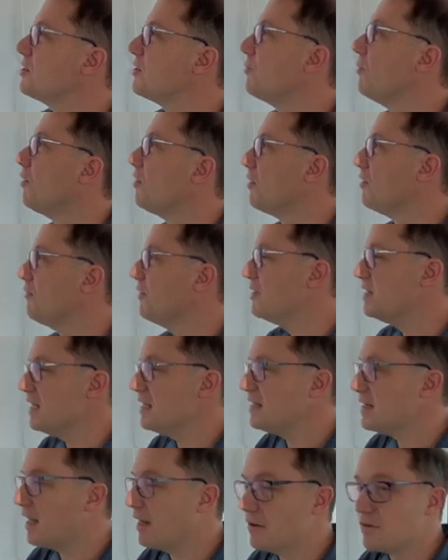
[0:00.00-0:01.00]
all of the
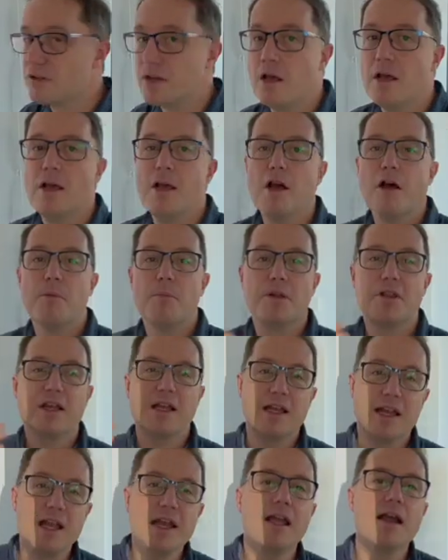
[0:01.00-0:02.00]
details, but the
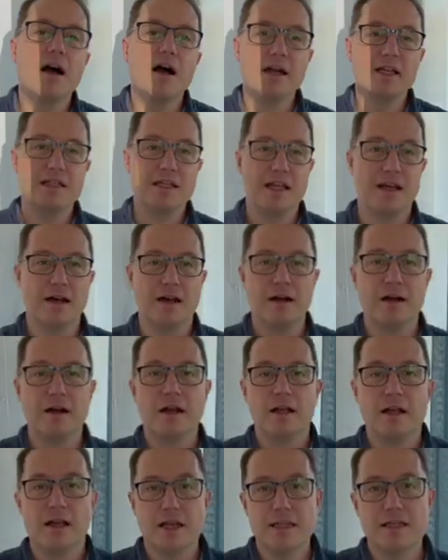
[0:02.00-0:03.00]
key idea
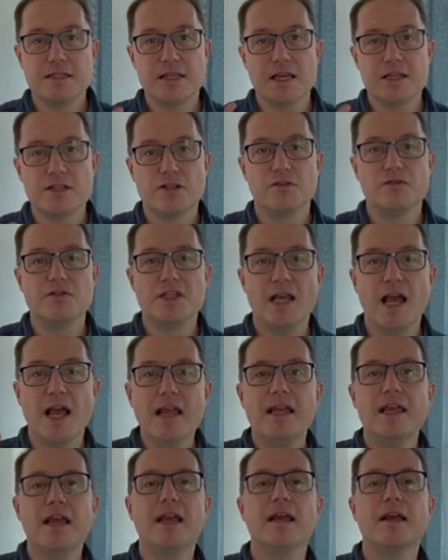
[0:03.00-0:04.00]
is this of
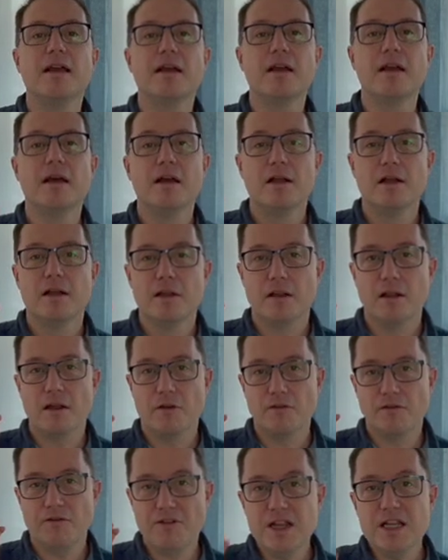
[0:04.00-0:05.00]
taking
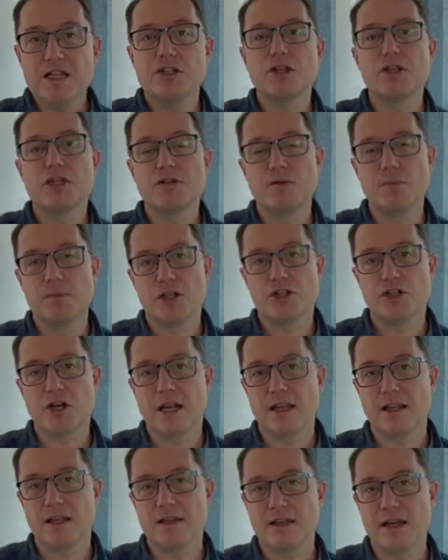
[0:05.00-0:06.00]
features from the
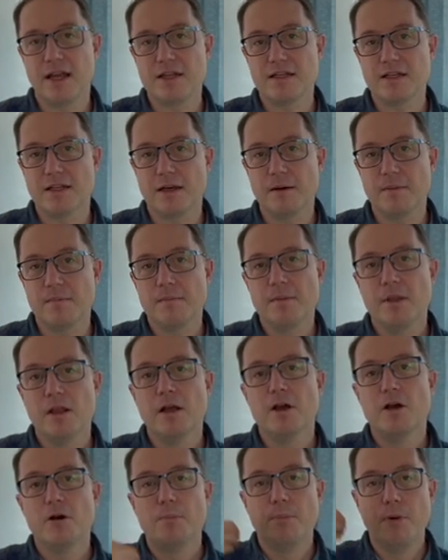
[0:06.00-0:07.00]
tracking data,
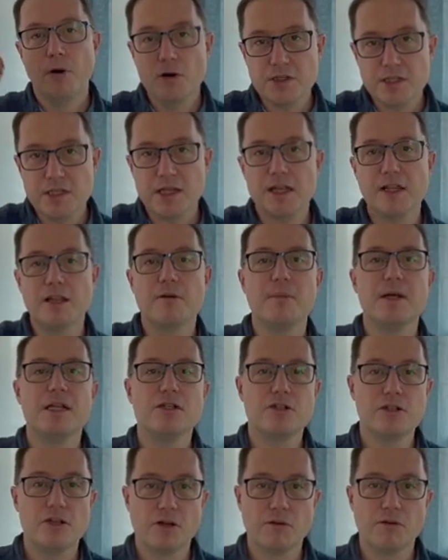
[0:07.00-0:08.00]
putting them
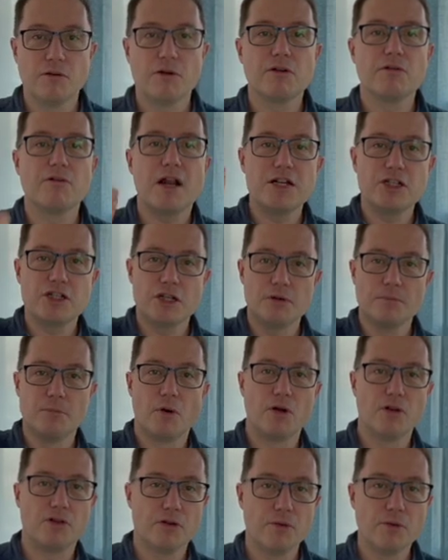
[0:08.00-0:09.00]
into your regression
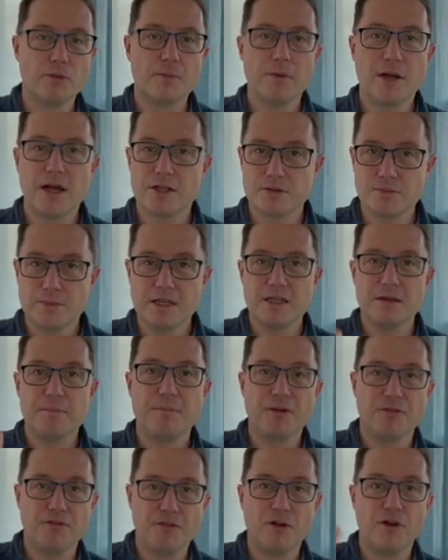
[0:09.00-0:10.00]
model, as we did
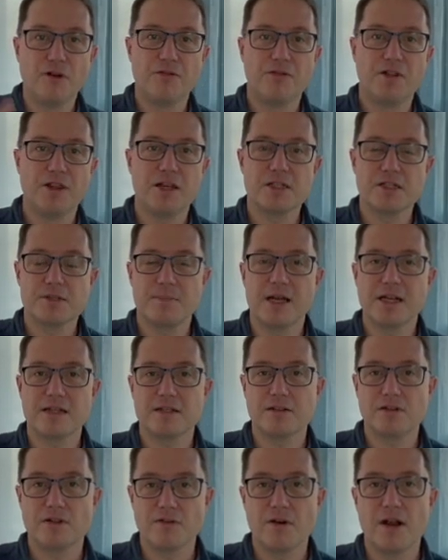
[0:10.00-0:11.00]
before for the expected
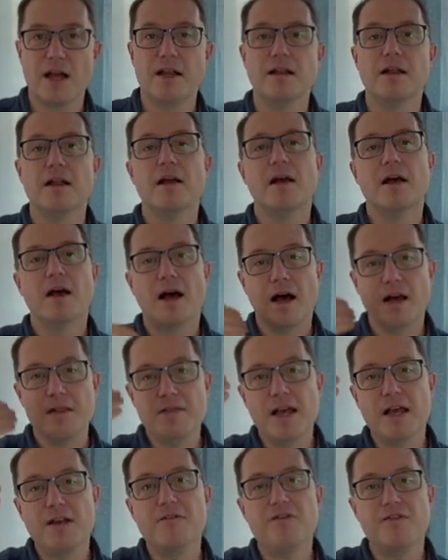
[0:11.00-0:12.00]
threat, and
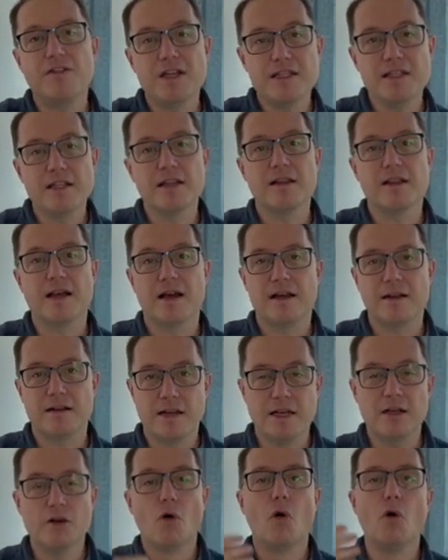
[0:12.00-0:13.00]
then fitting that
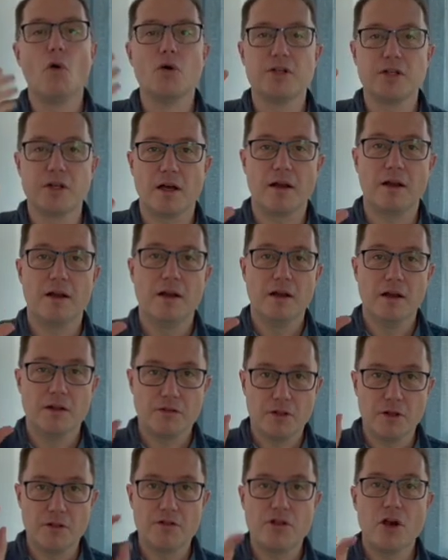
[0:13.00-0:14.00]
in order
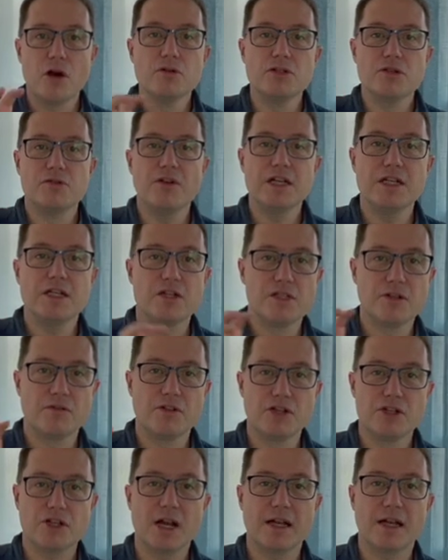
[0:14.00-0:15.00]
that those features of the
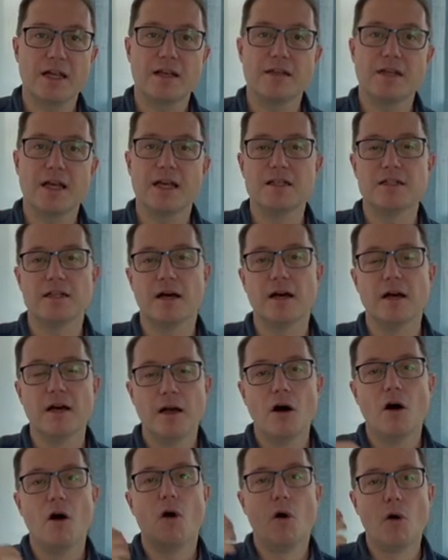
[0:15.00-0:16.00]
tracking data
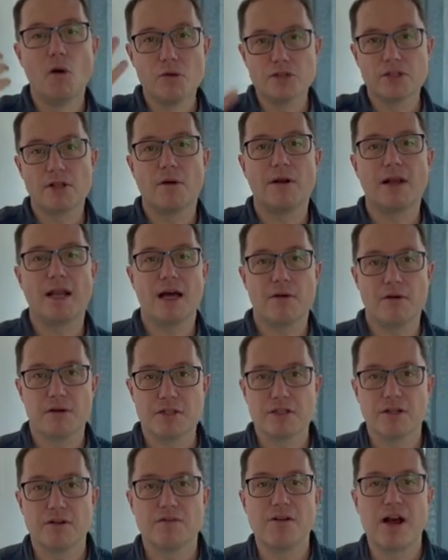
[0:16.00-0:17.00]
also allow us
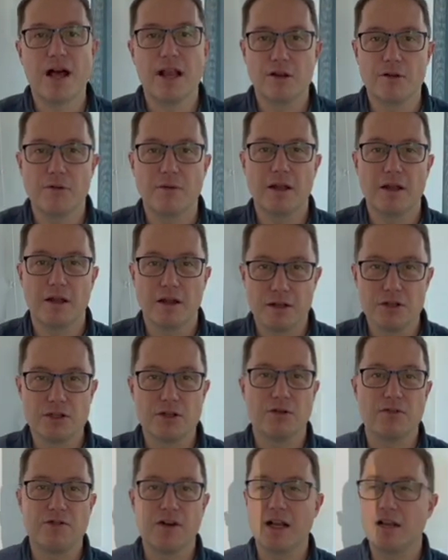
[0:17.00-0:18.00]
to
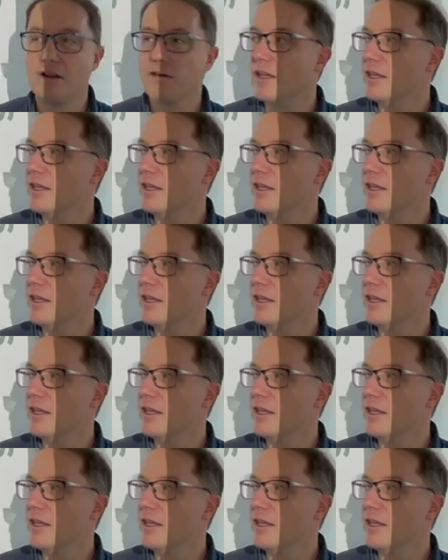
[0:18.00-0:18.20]
evaluate the